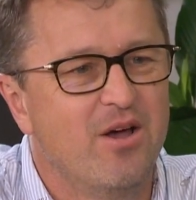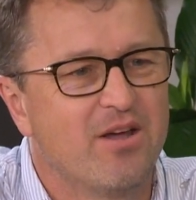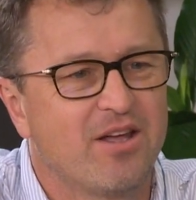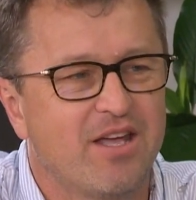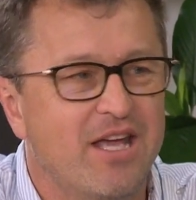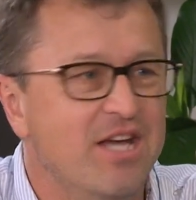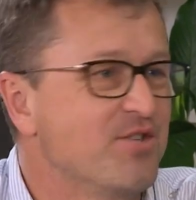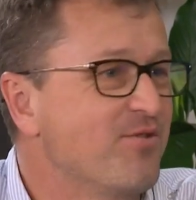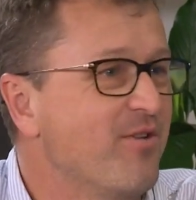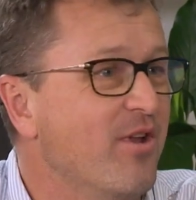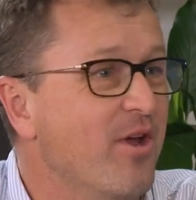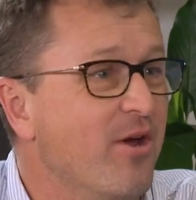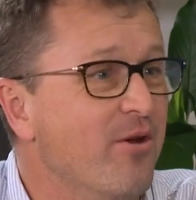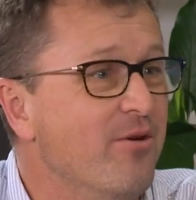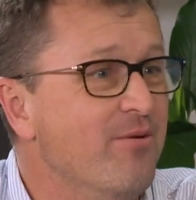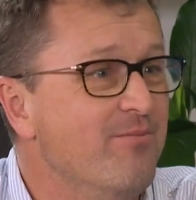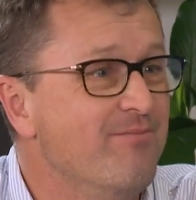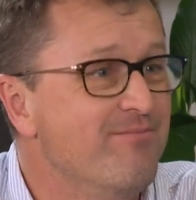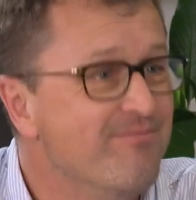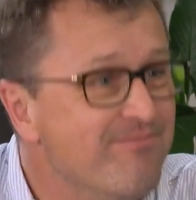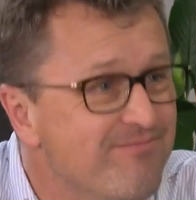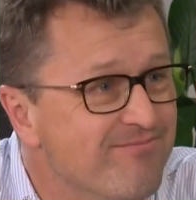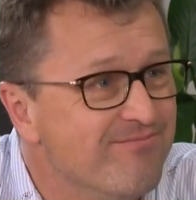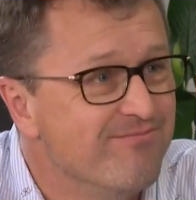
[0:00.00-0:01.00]
Cash flow,
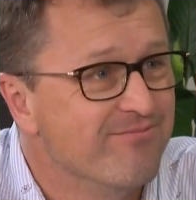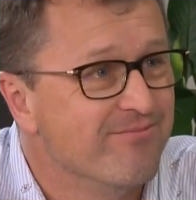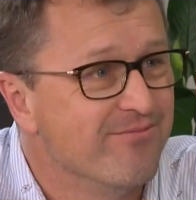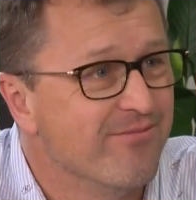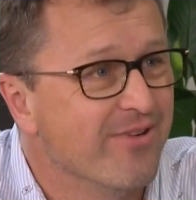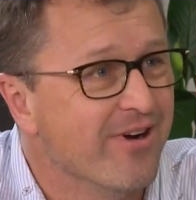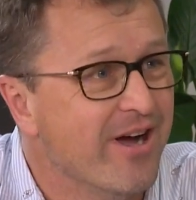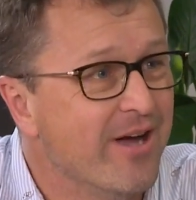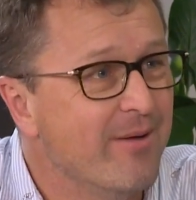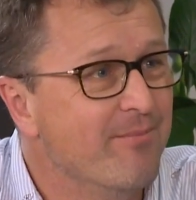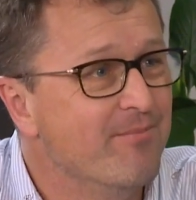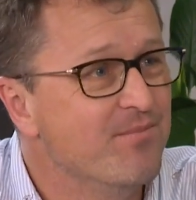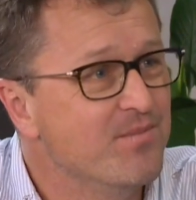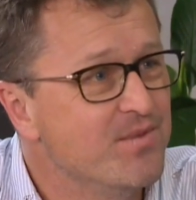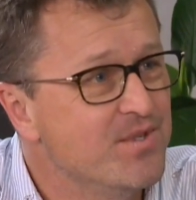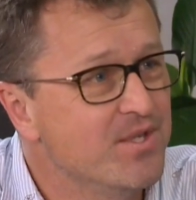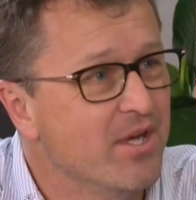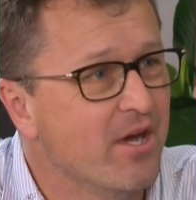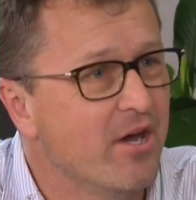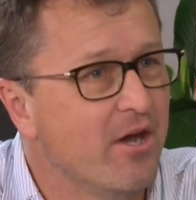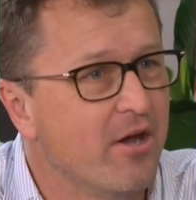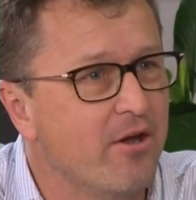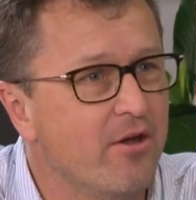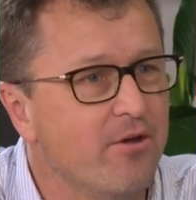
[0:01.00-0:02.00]
right?
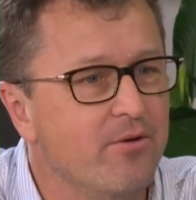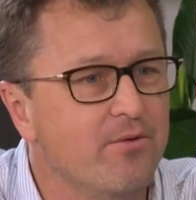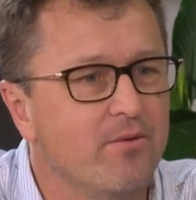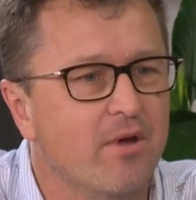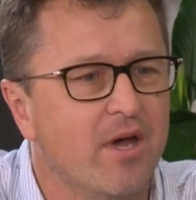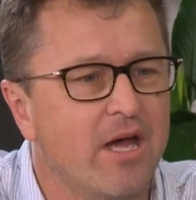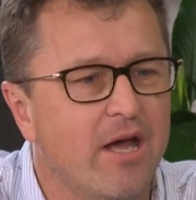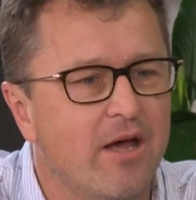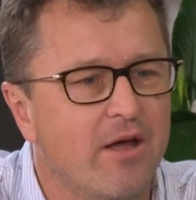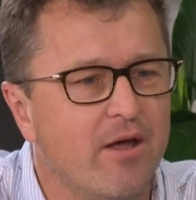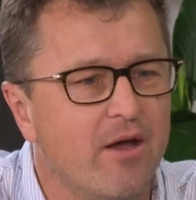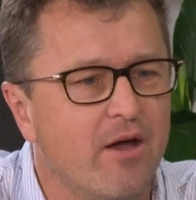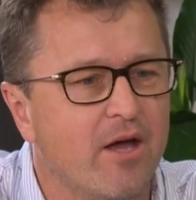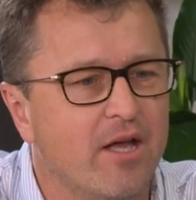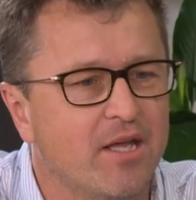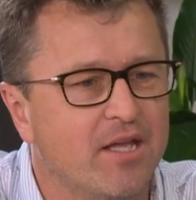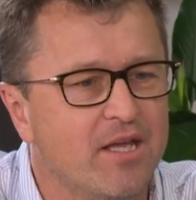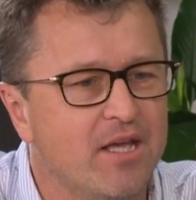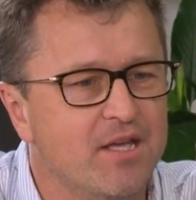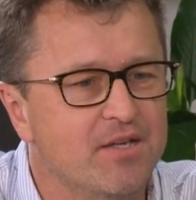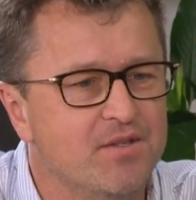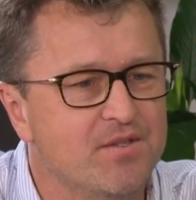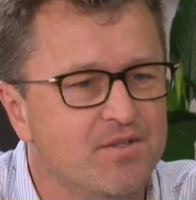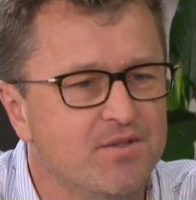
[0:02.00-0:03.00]
So I
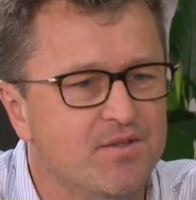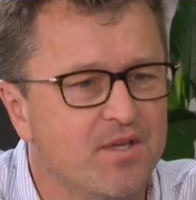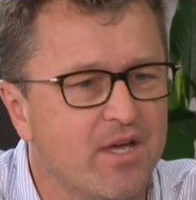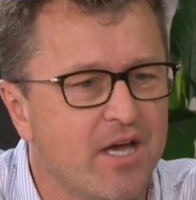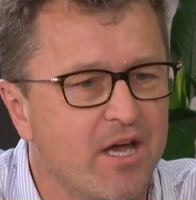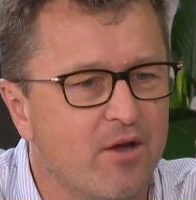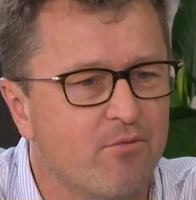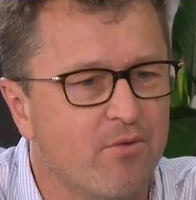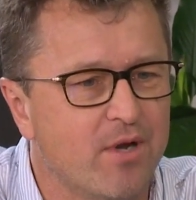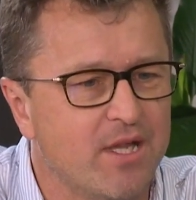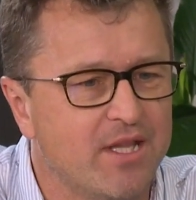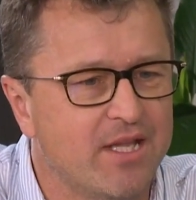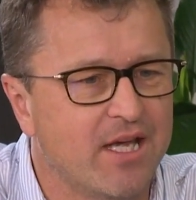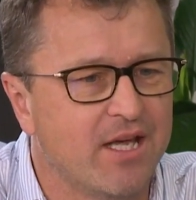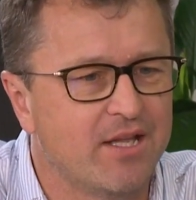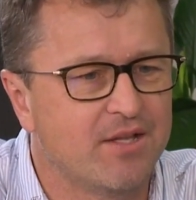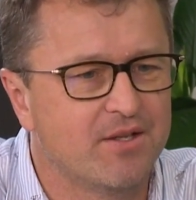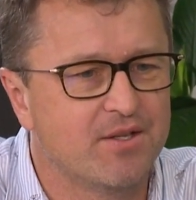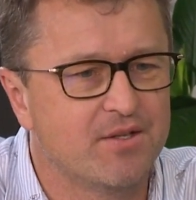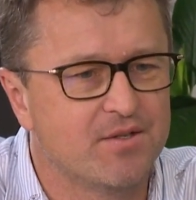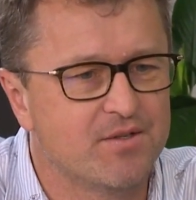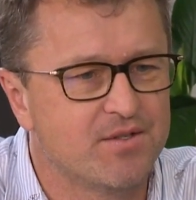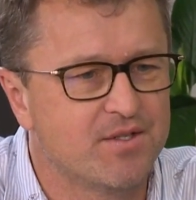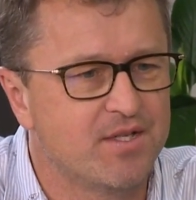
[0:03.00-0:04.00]
guess
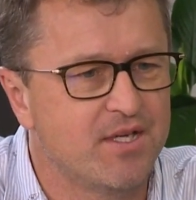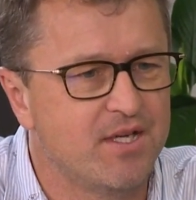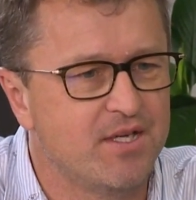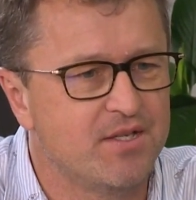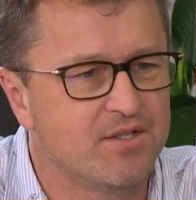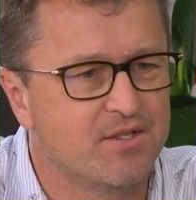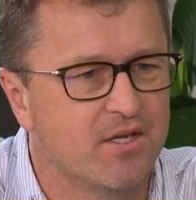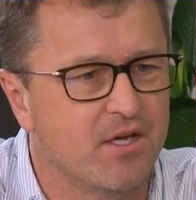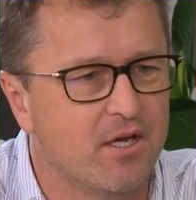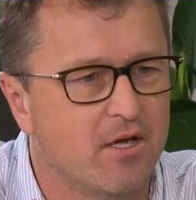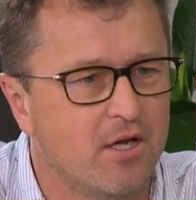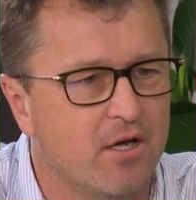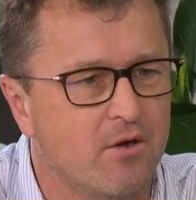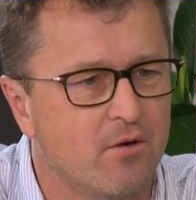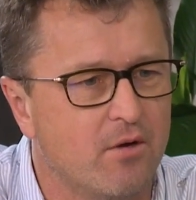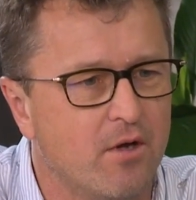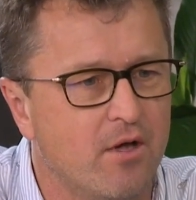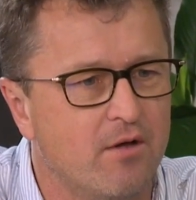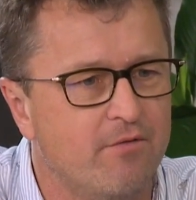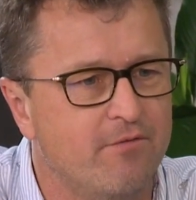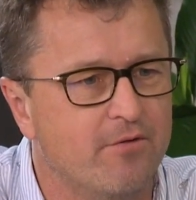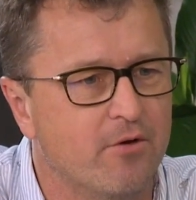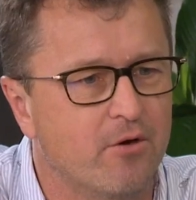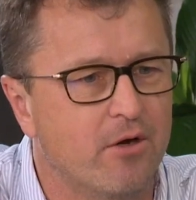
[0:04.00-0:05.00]
redundancies
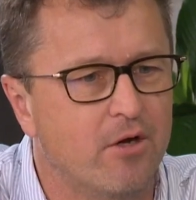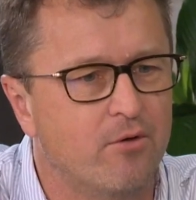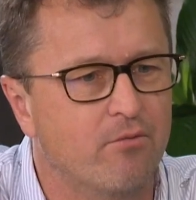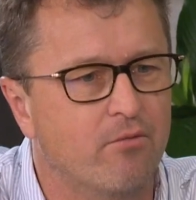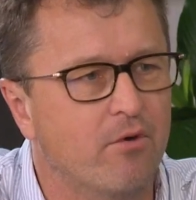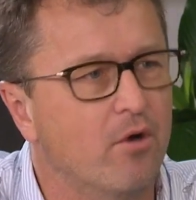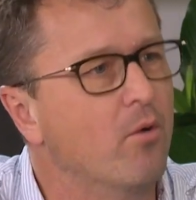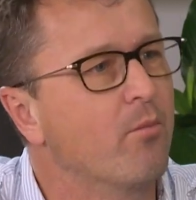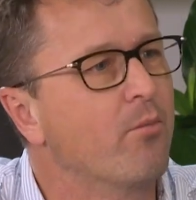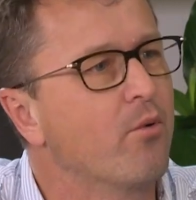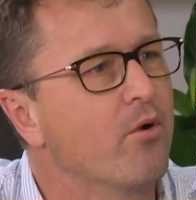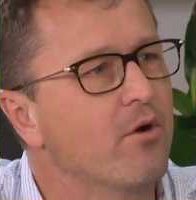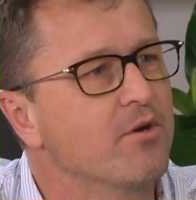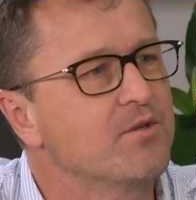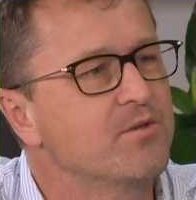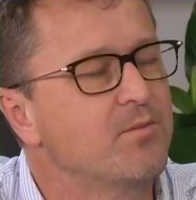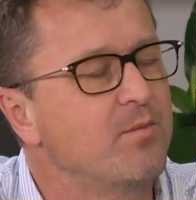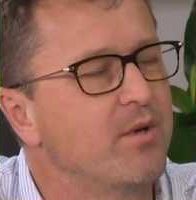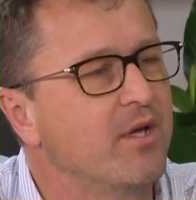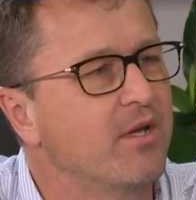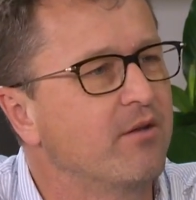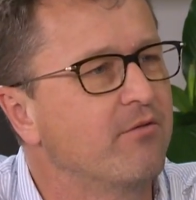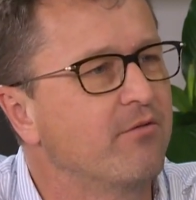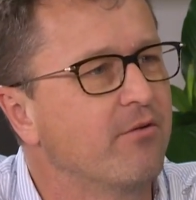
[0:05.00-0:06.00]
are a very real
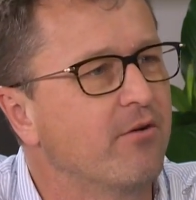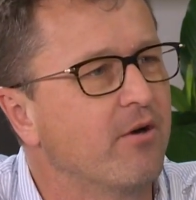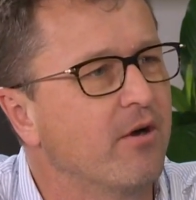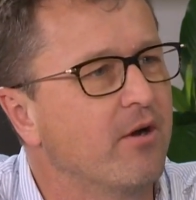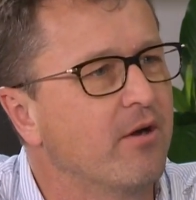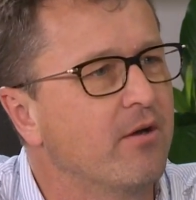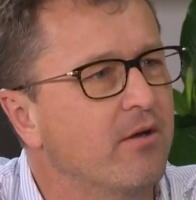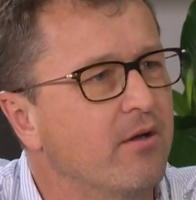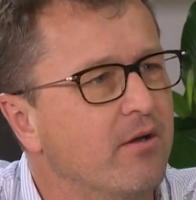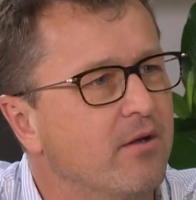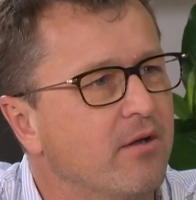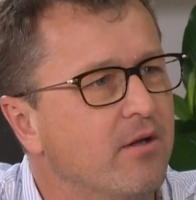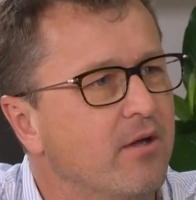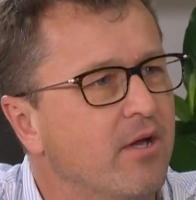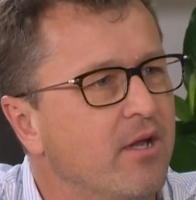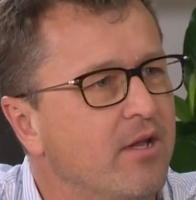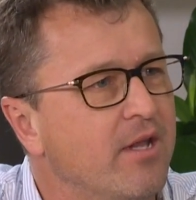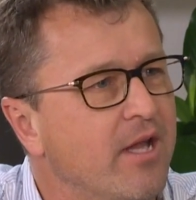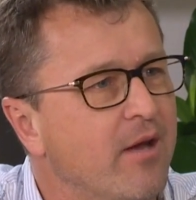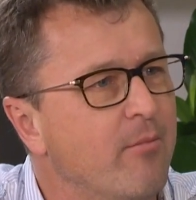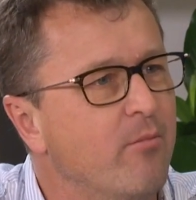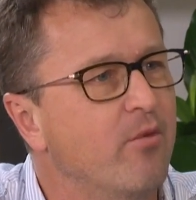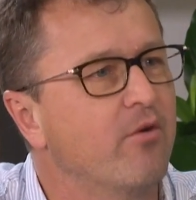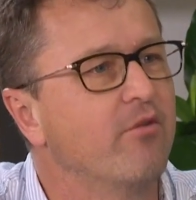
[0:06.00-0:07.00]
prospect for
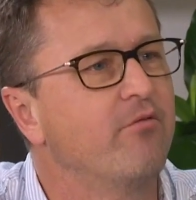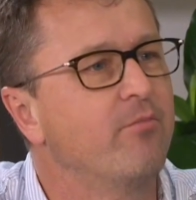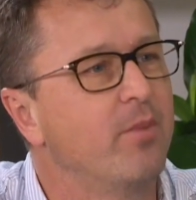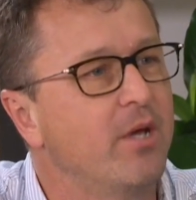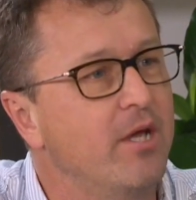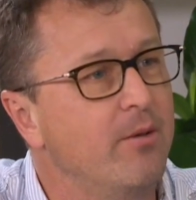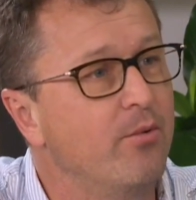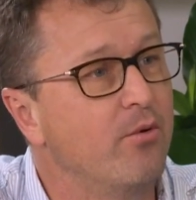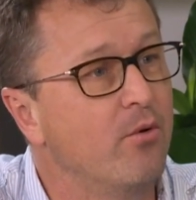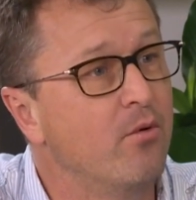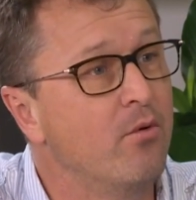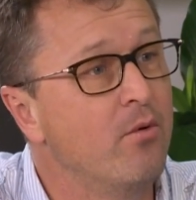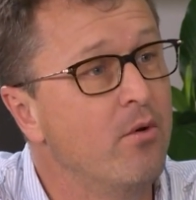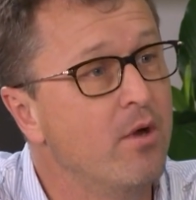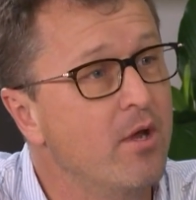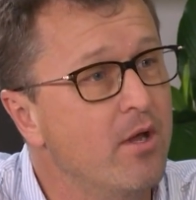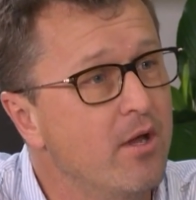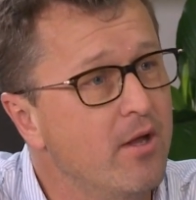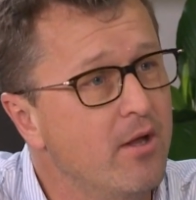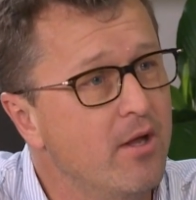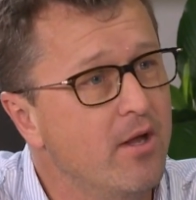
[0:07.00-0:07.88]
a number of people.